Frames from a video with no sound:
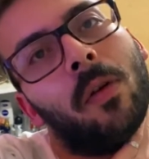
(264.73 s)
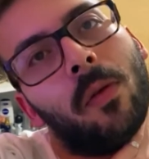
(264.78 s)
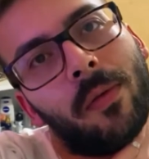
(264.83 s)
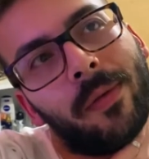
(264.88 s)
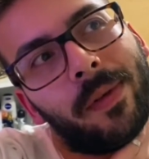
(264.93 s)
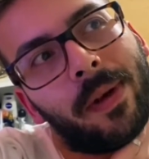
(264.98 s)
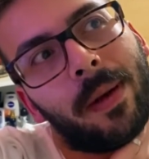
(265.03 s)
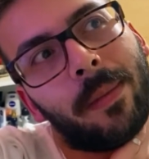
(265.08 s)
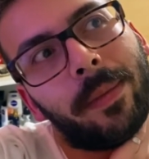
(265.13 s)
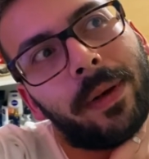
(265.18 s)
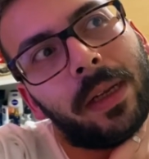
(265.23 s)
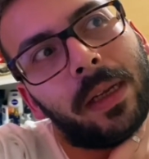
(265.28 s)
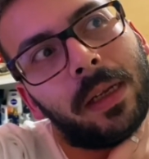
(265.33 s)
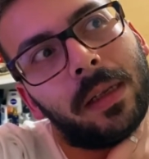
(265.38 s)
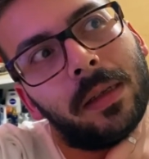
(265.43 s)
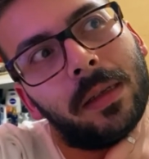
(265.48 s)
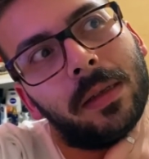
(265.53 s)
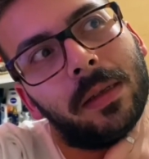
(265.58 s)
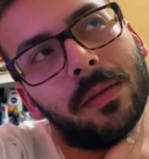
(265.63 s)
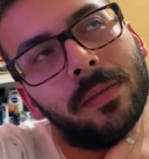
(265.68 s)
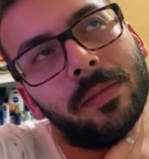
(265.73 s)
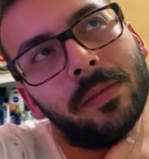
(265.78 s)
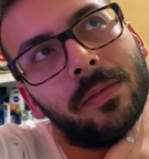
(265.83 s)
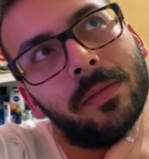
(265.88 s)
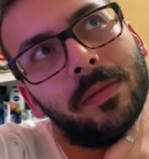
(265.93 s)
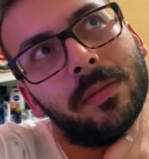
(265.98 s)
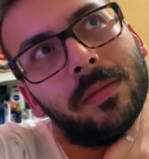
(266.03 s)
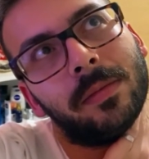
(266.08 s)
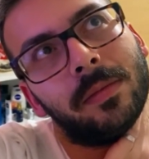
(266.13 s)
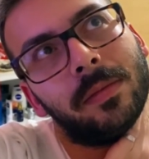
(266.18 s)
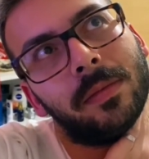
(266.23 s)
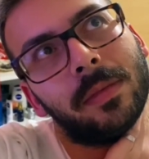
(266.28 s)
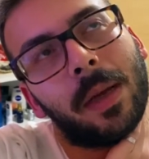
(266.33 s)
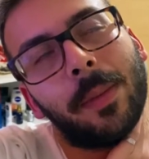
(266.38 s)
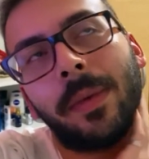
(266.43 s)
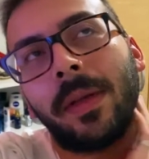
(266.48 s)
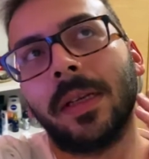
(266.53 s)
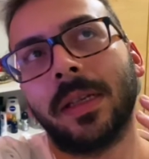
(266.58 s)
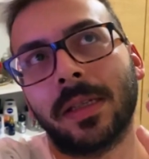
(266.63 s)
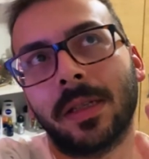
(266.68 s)
family. I
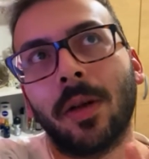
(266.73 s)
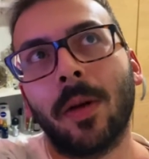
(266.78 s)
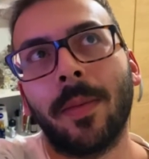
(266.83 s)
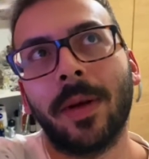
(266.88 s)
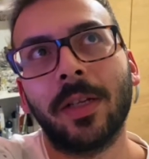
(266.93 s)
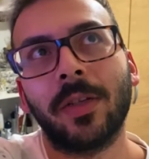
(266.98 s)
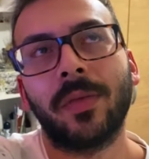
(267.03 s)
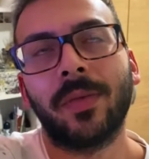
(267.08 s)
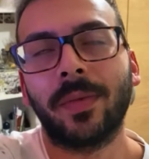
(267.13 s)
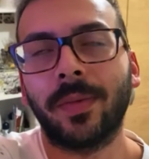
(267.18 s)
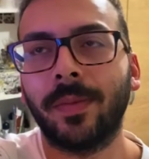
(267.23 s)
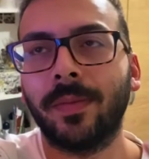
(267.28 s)
mean, it's not much,